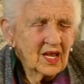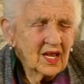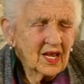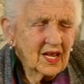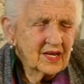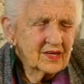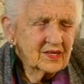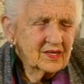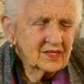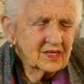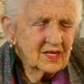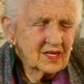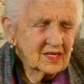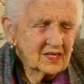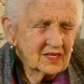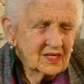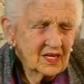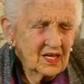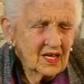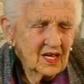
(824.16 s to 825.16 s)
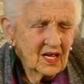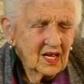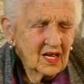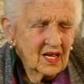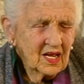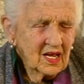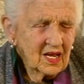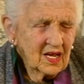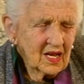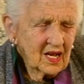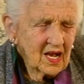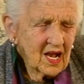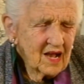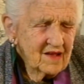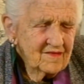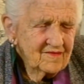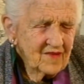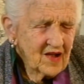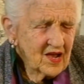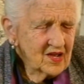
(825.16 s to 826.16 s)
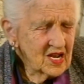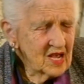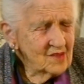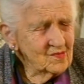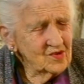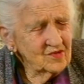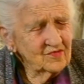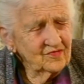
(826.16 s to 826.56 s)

And I find I'm